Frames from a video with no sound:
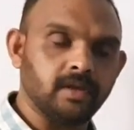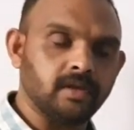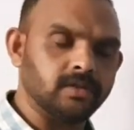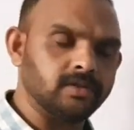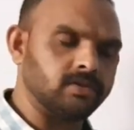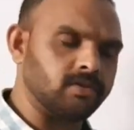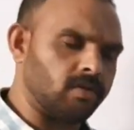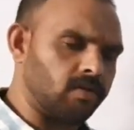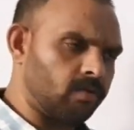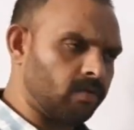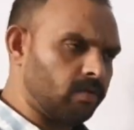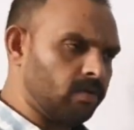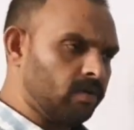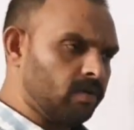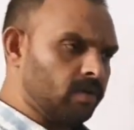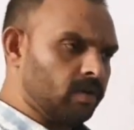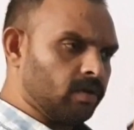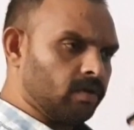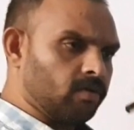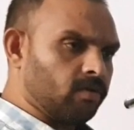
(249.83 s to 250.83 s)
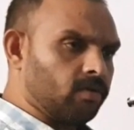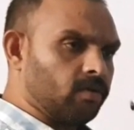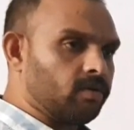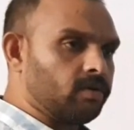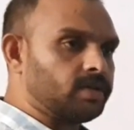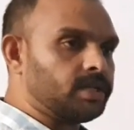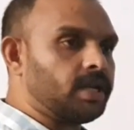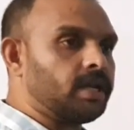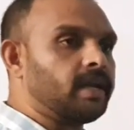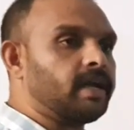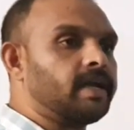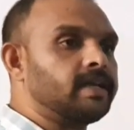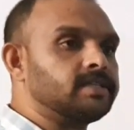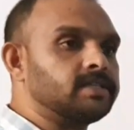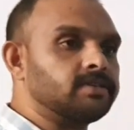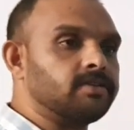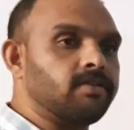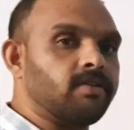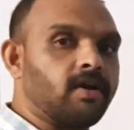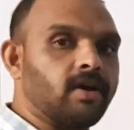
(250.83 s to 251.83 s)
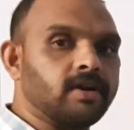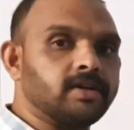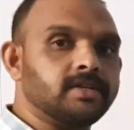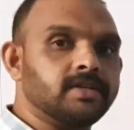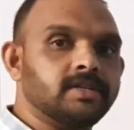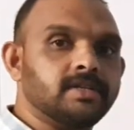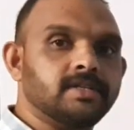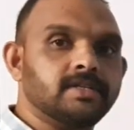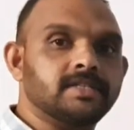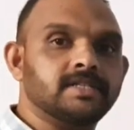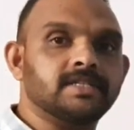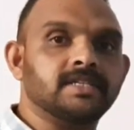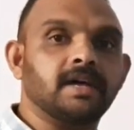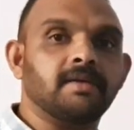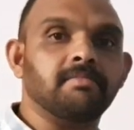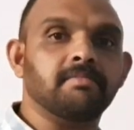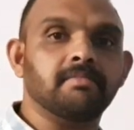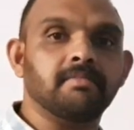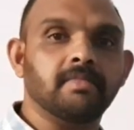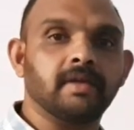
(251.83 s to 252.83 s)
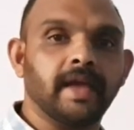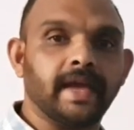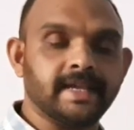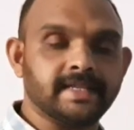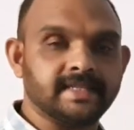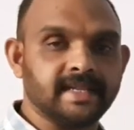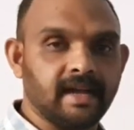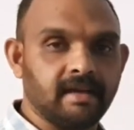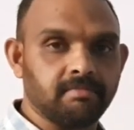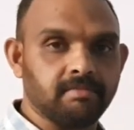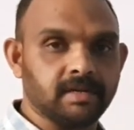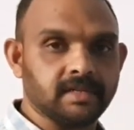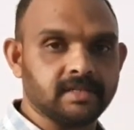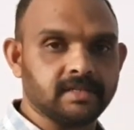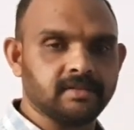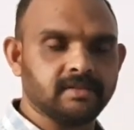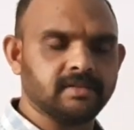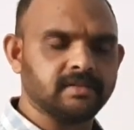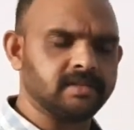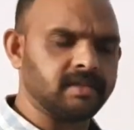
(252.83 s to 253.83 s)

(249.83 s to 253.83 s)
So, corrosion has got some examples.